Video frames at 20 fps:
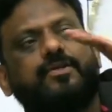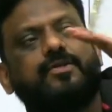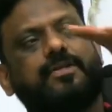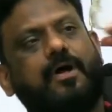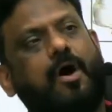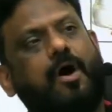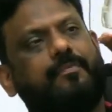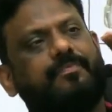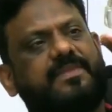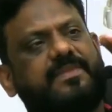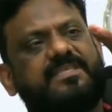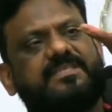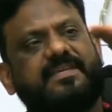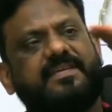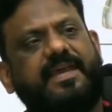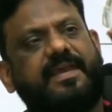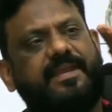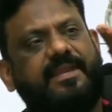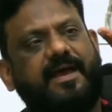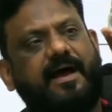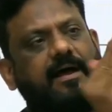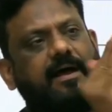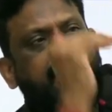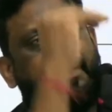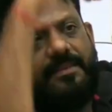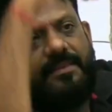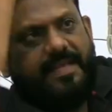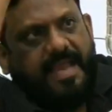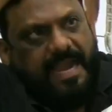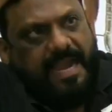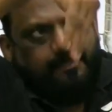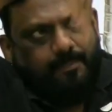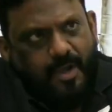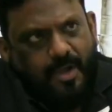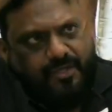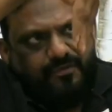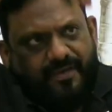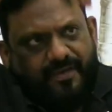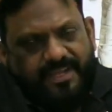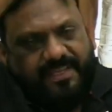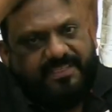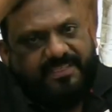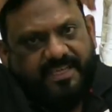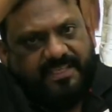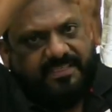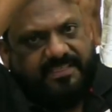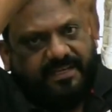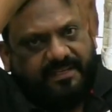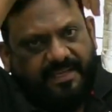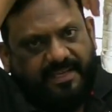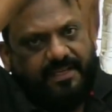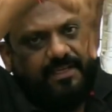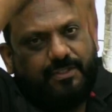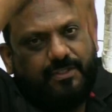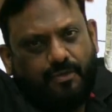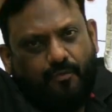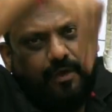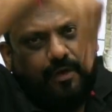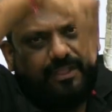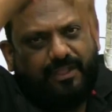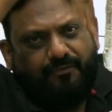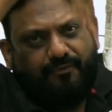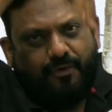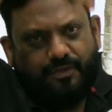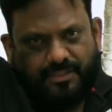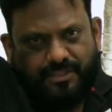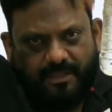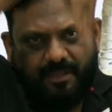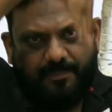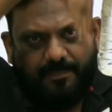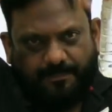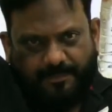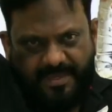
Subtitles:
So on this area, the atmosphere is exerting. So what is the force?